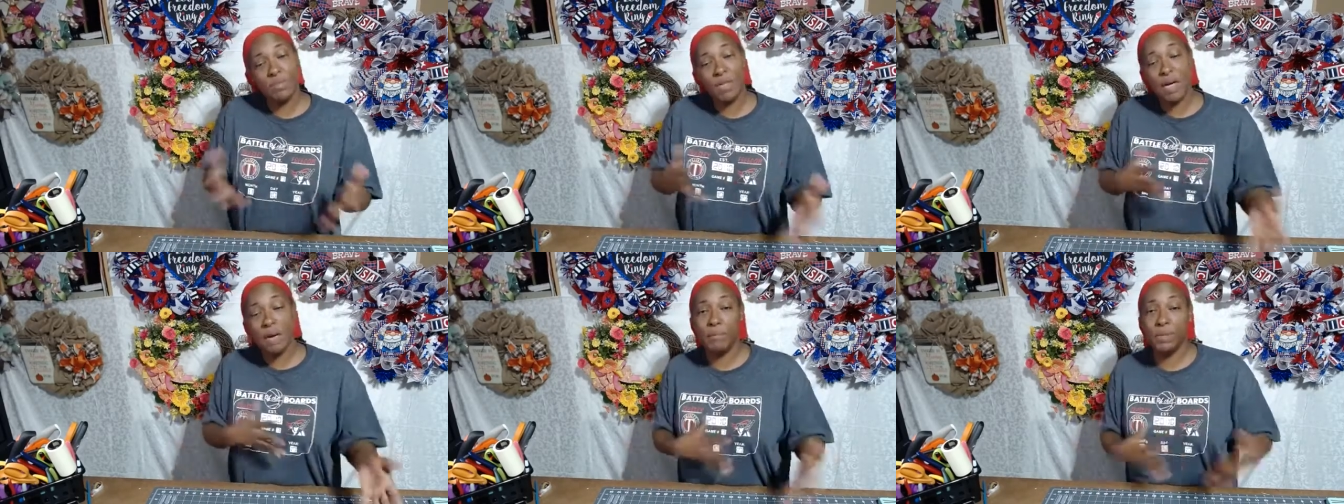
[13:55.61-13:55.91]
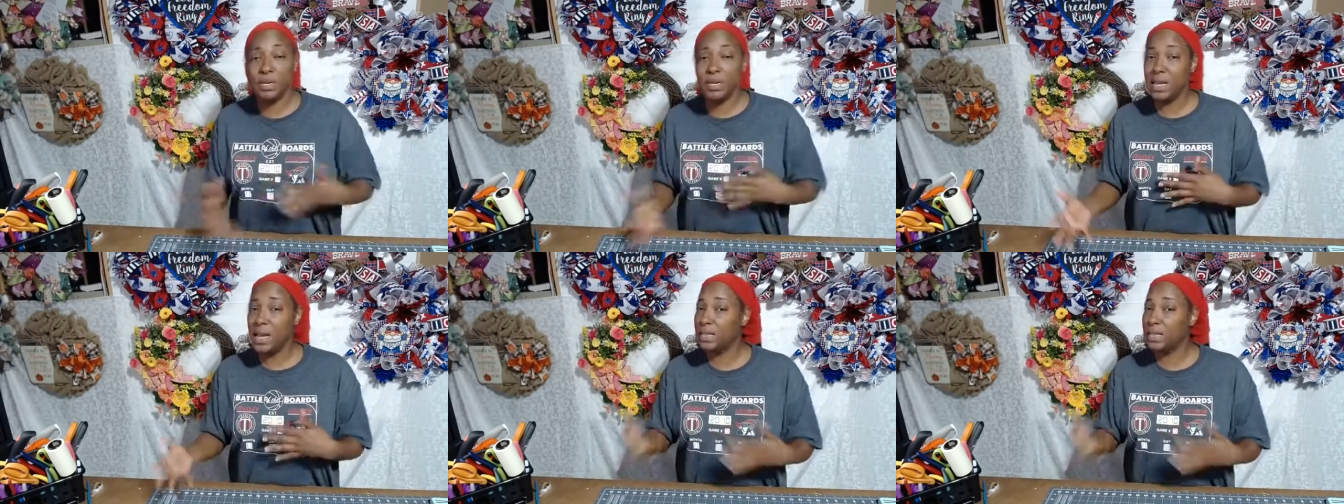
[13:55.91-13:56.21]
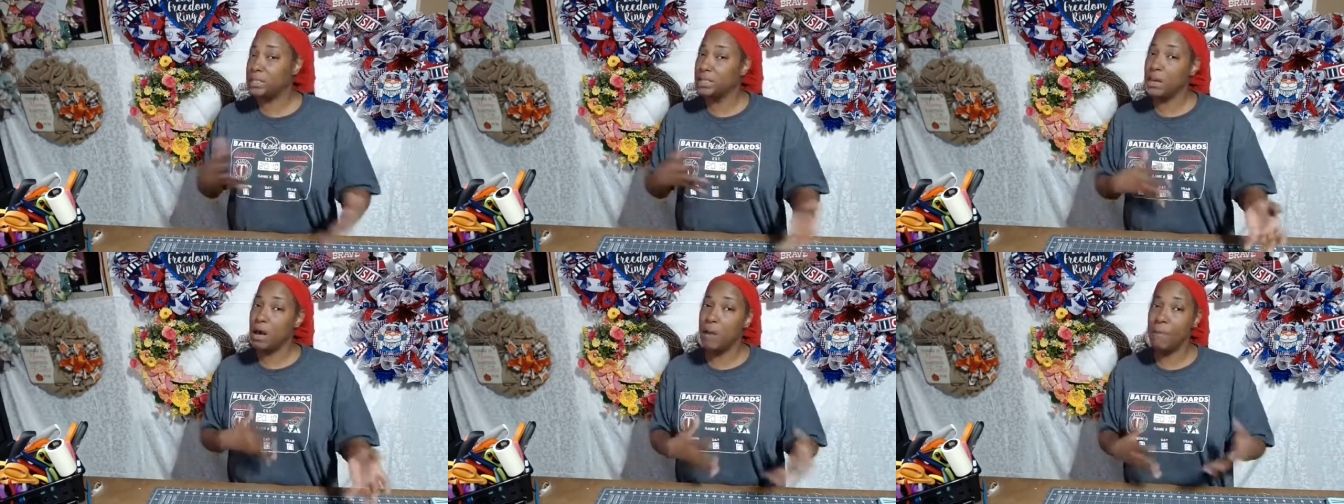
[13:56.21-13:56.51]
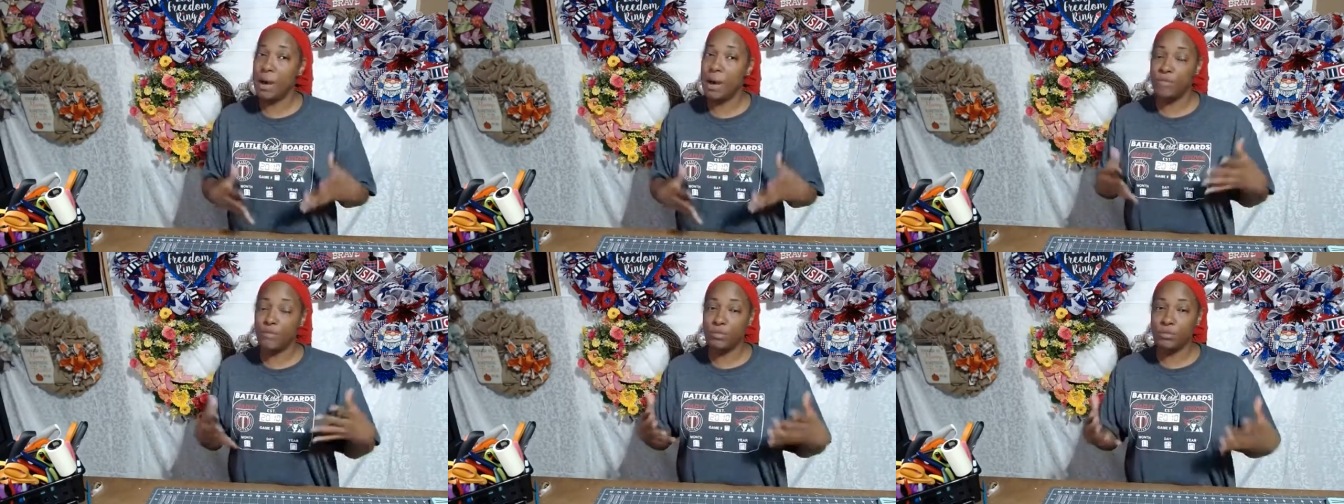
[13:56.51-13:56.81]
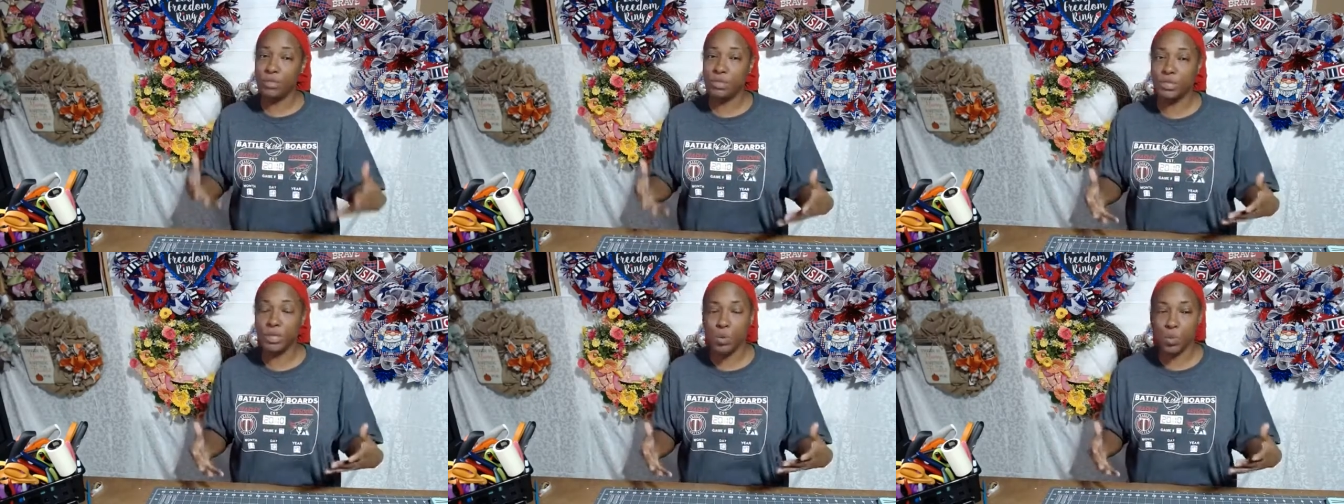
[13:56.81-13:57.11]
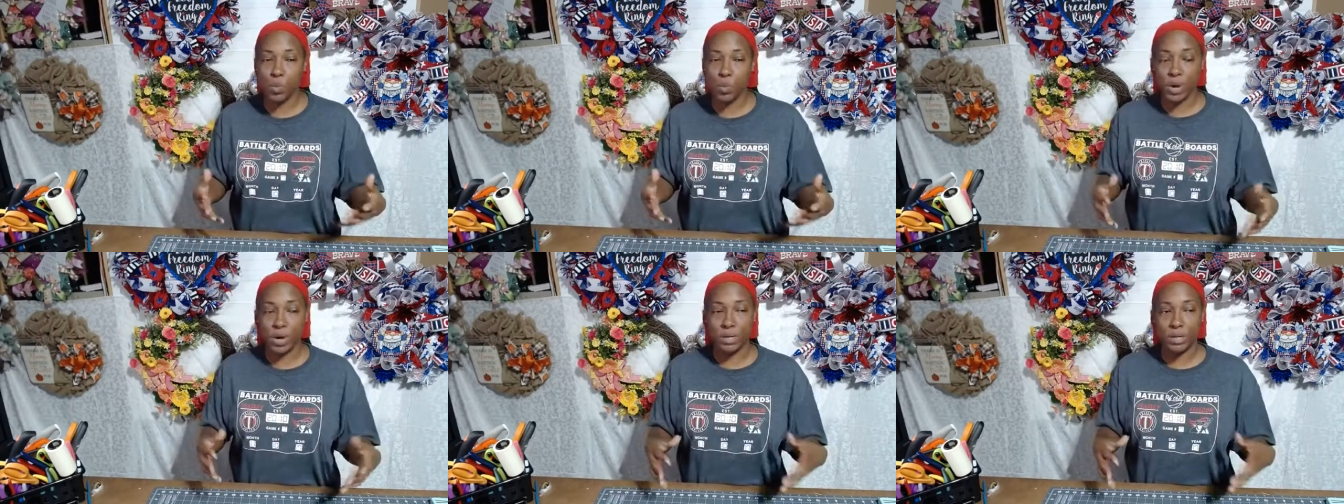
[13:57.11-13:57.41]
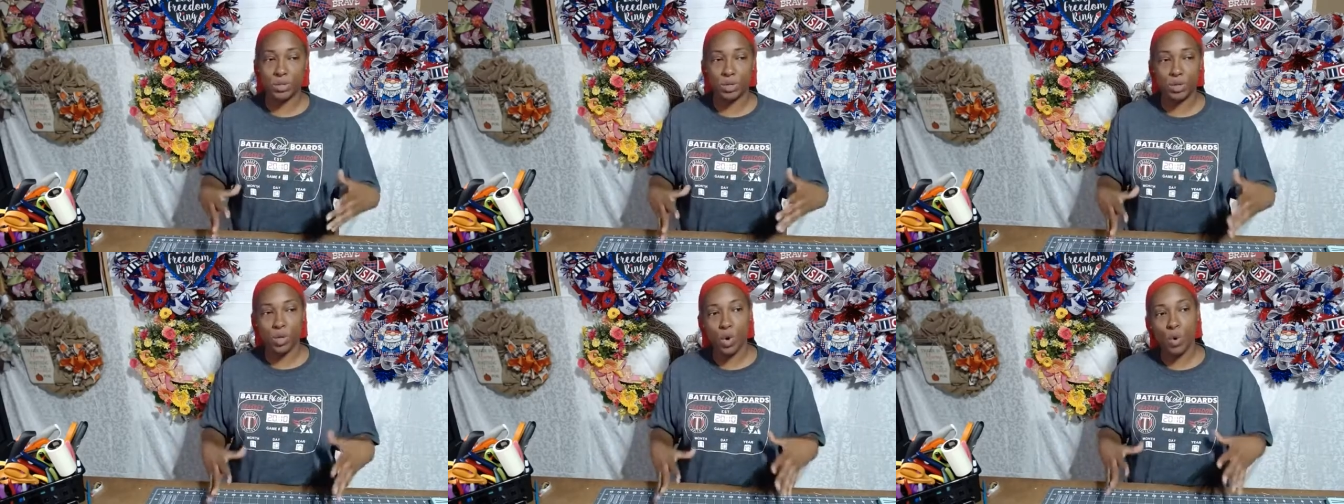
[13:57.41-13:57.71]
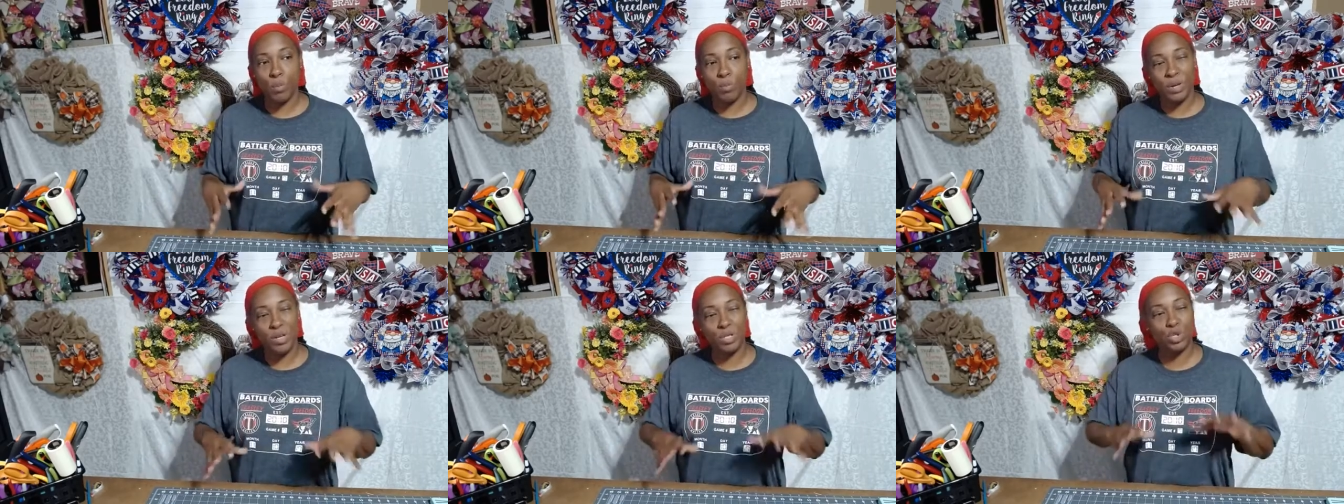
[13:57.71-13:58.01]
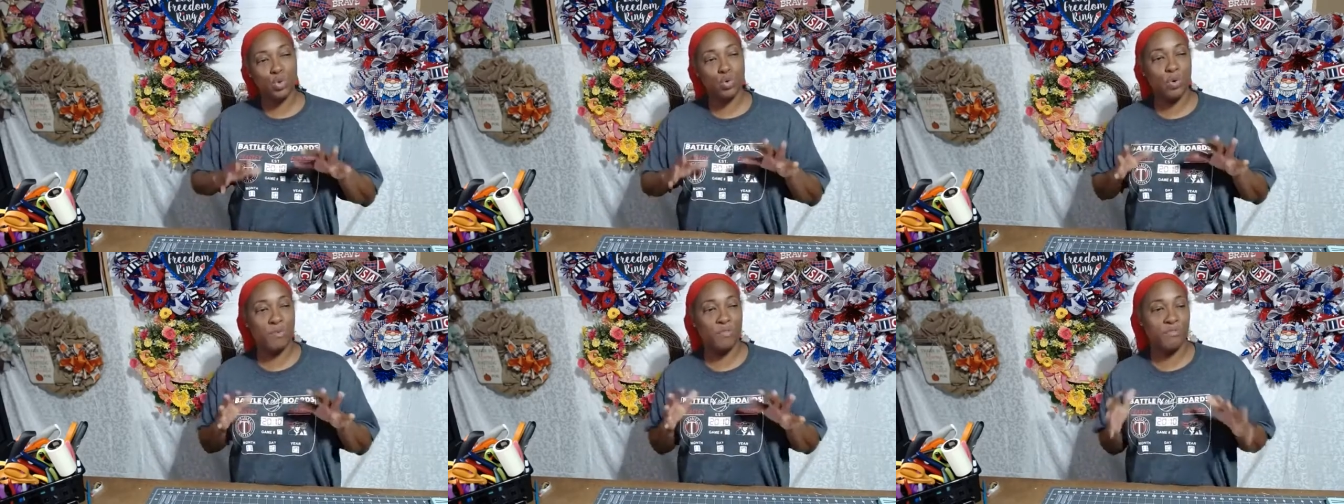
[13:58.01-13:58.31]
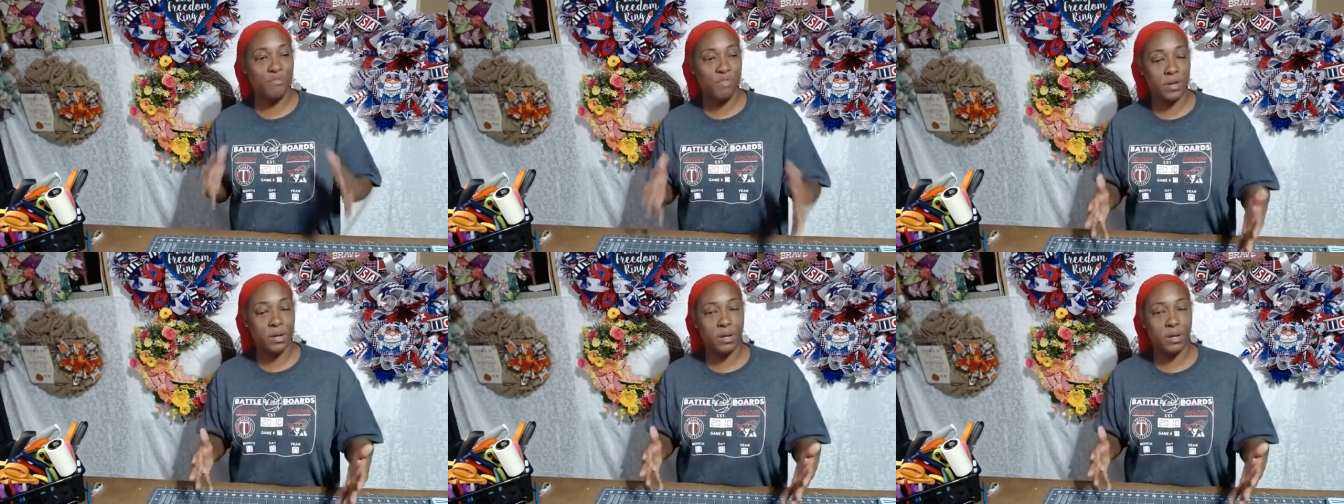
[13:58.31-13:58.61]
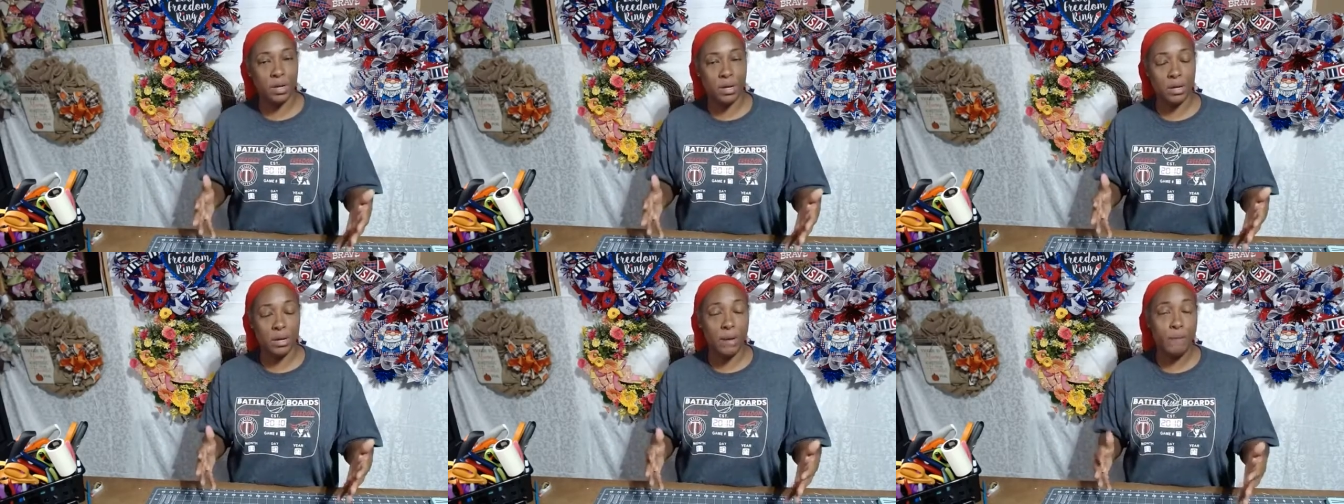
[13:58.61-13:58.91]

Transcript: That money has to come out from somewhere. So don't be too offended